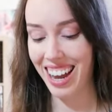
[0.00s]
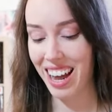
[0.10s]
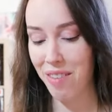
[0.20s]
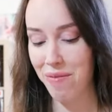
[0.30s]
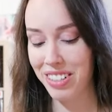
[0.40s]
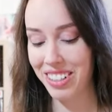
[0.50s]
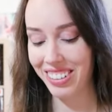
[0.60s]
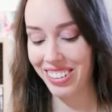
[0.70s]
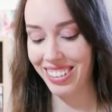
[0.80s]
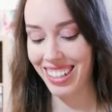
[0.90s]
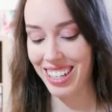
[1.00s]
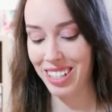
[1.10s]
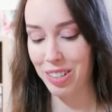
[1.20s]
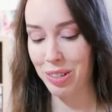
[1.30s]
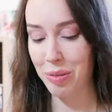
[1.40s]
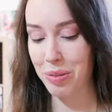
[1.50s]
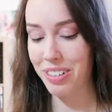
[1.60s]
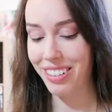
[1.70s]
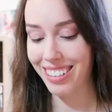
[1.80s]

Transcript: absolutely adorable.